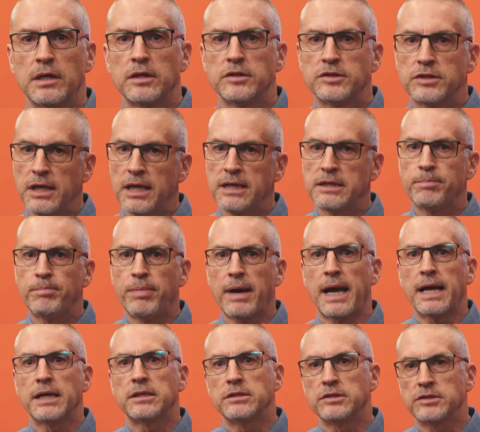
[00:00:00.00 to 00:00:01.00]
Select
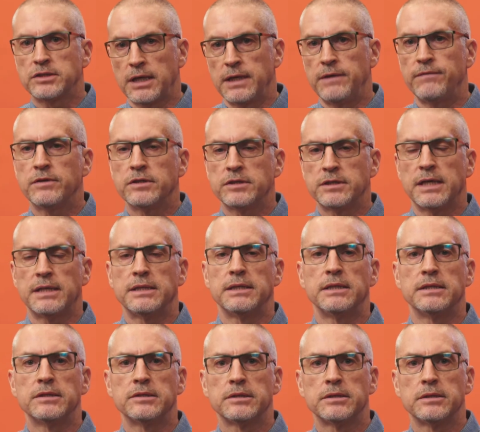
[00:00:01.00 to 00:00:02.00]
back to save the
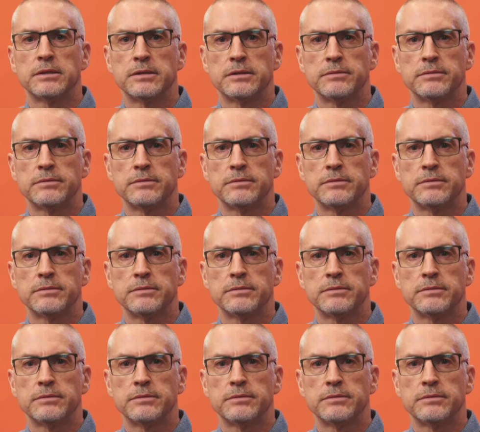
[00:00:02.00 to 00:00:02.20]
settings.